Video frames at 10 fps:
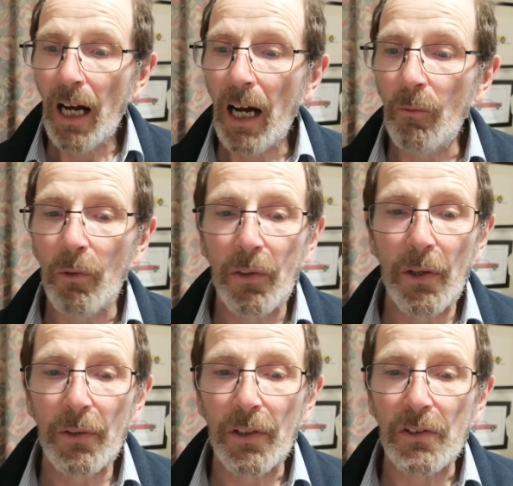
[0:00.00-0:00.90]
and
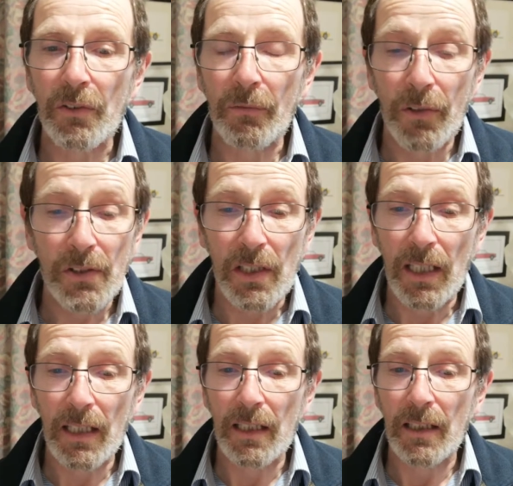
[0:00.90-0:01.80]
without a
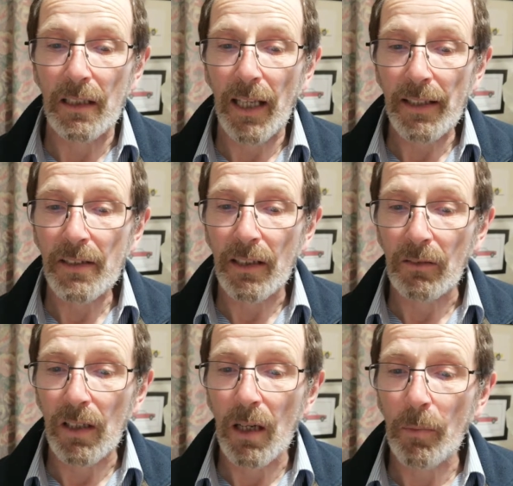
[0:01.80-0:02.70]
sophisticated testing
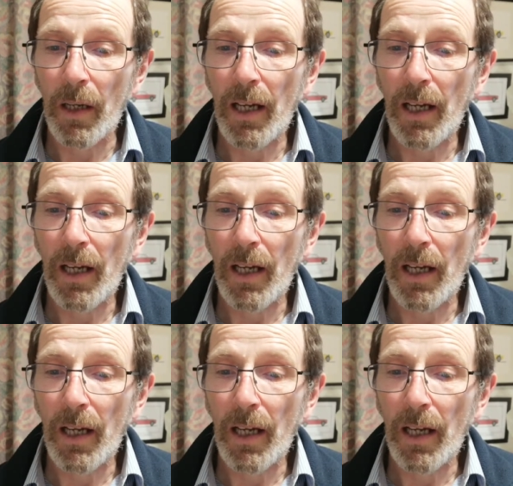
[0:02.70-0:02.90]
lab,